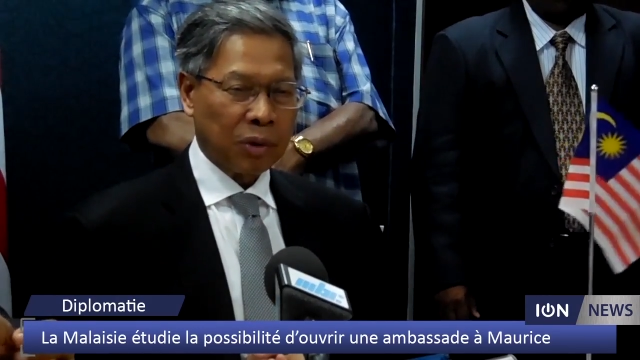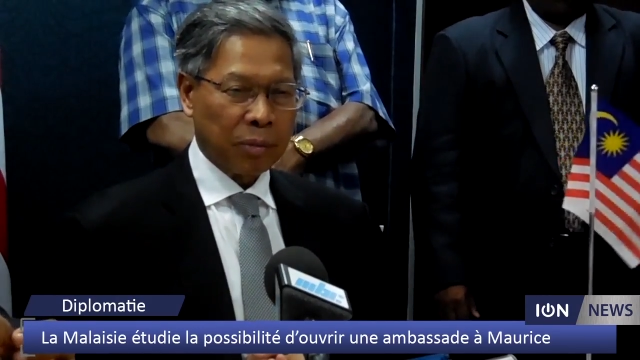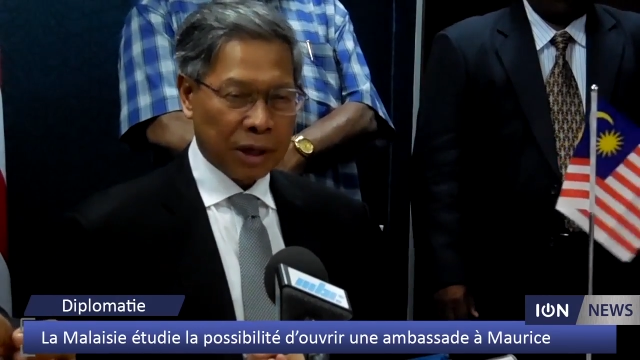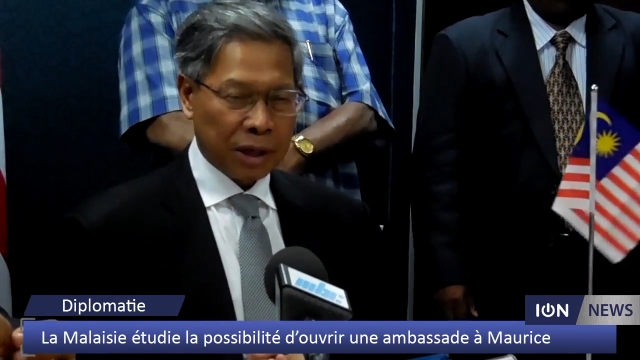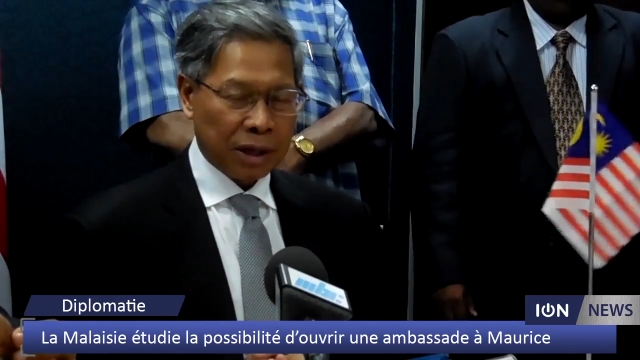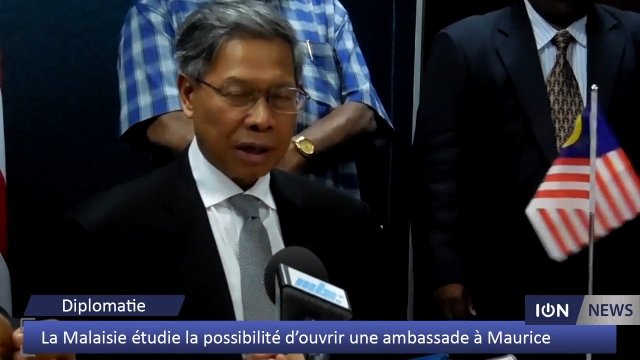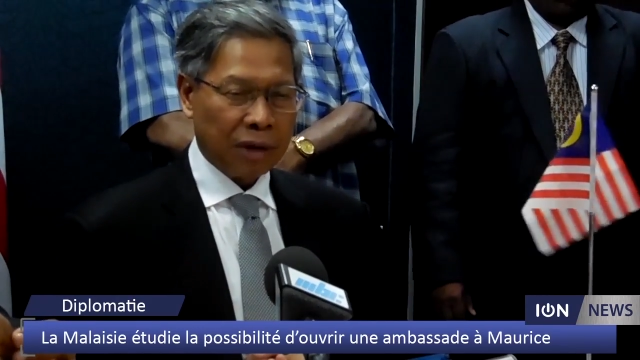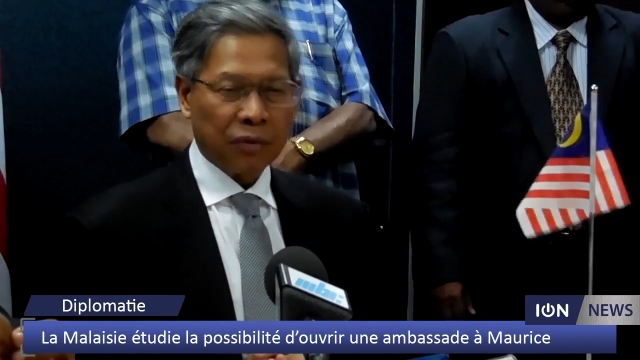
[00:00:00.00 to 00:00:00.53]
with
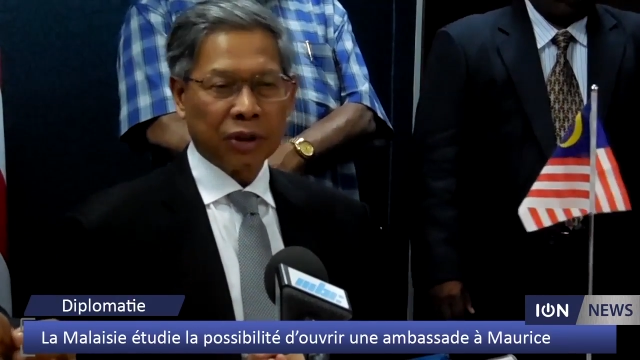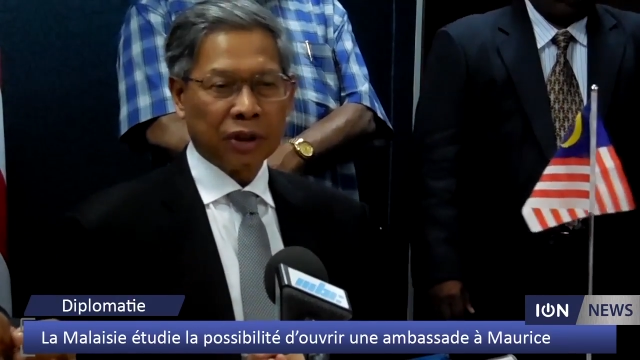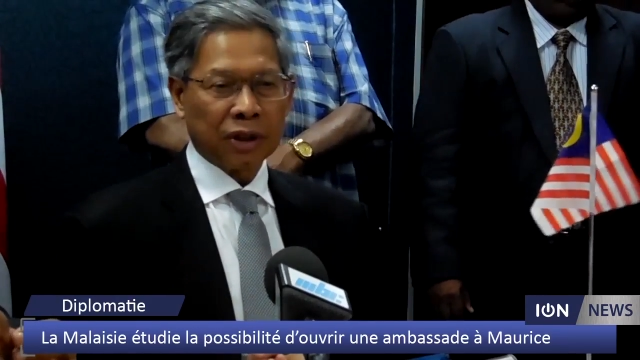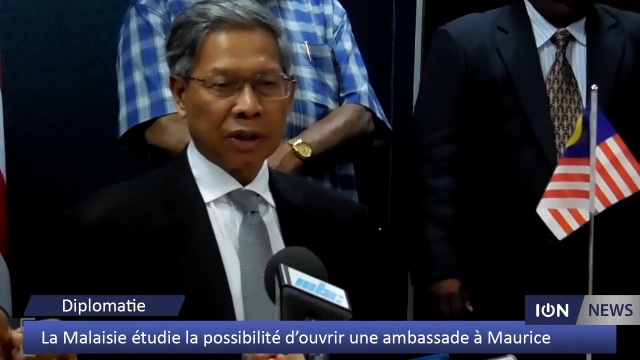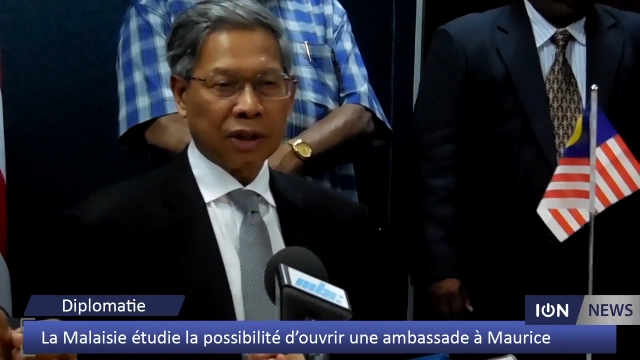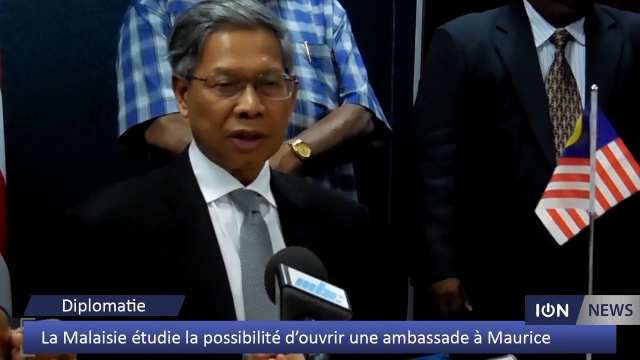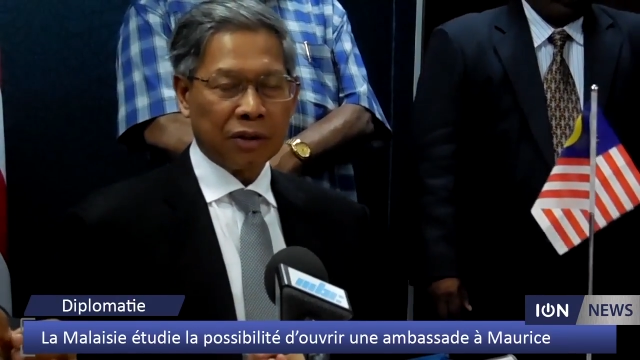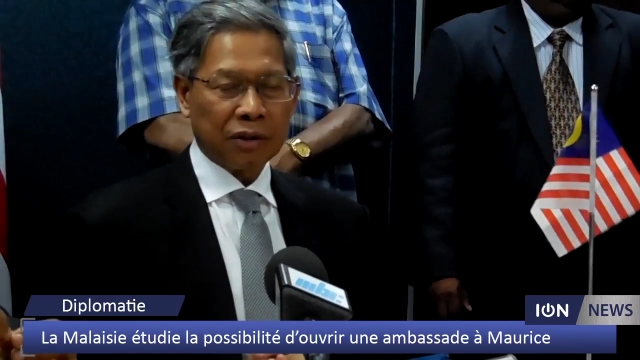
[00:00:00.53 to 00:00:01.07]
many
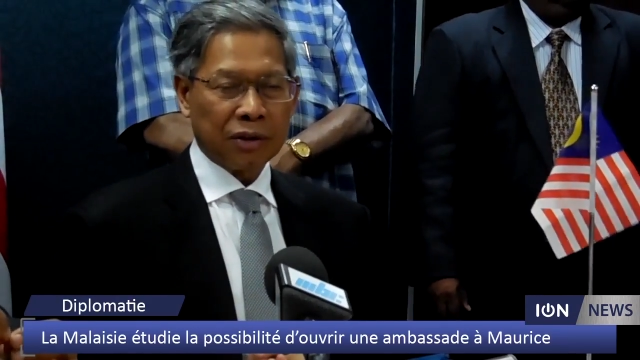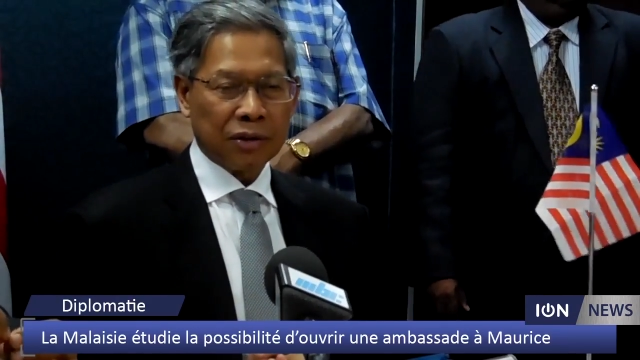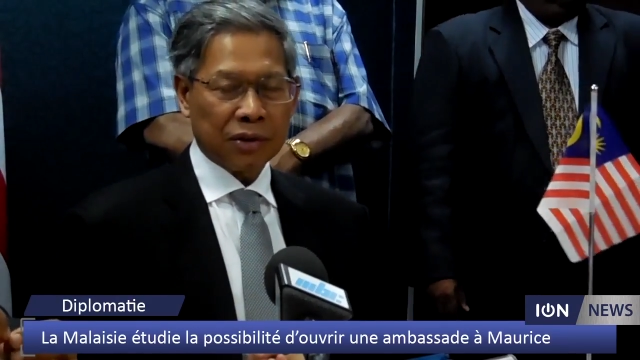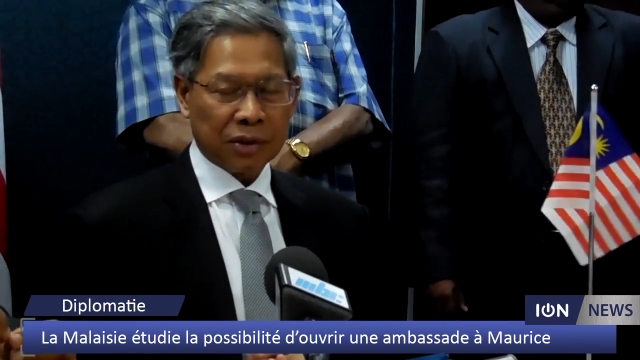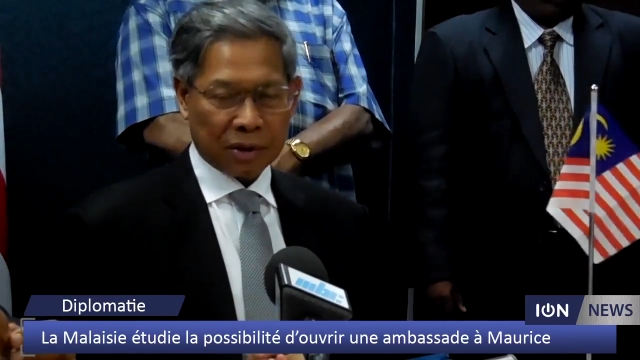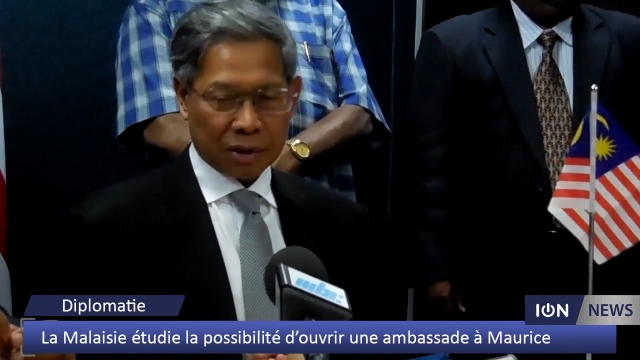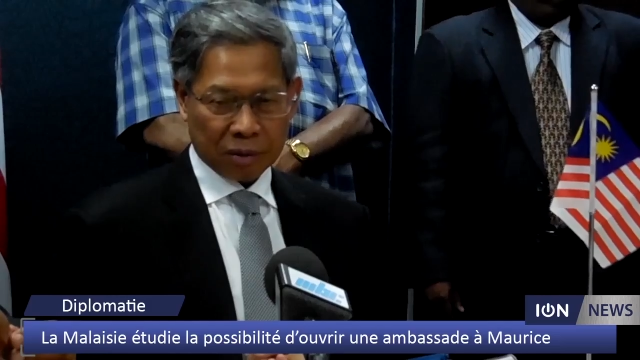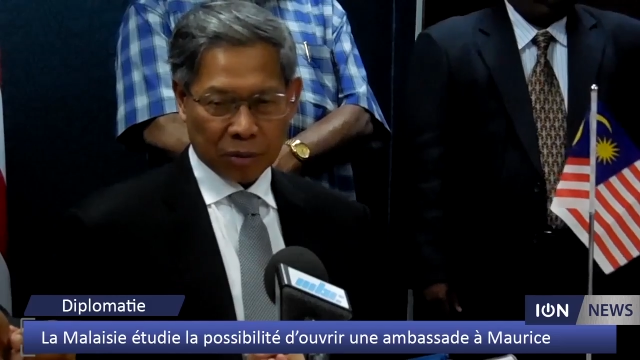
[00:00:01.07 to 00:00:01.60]
African
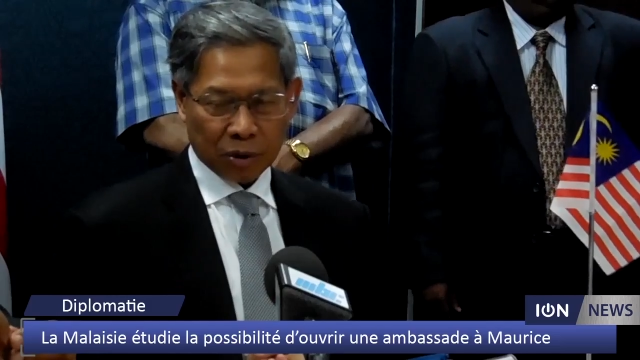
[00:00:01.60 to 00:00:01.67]
countries.